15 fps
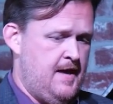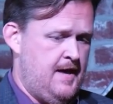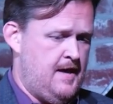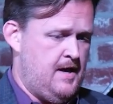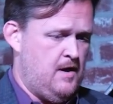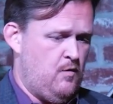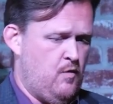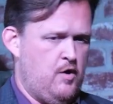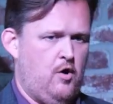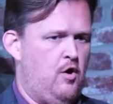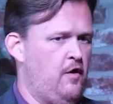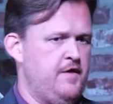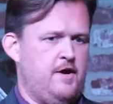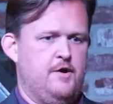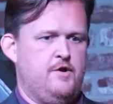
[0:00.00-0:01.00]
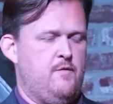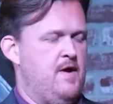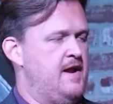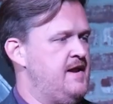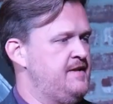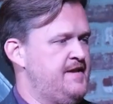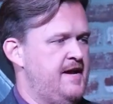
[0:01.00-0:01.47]
where all the
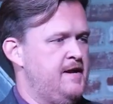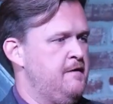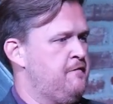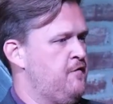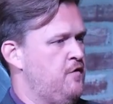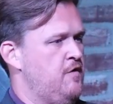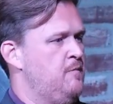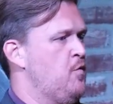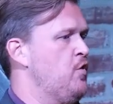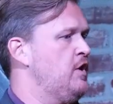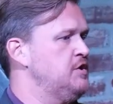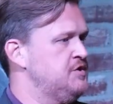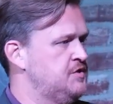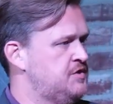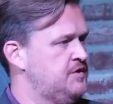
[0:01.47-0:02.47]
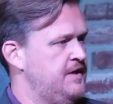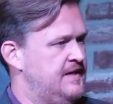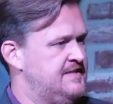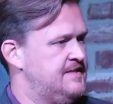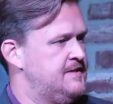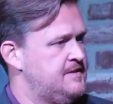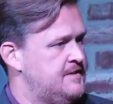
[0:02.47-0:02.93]
underwriting data for mortgages
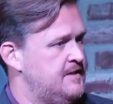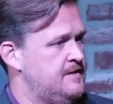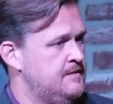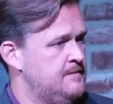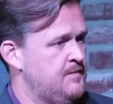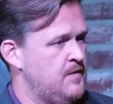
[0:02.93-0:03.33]
existed.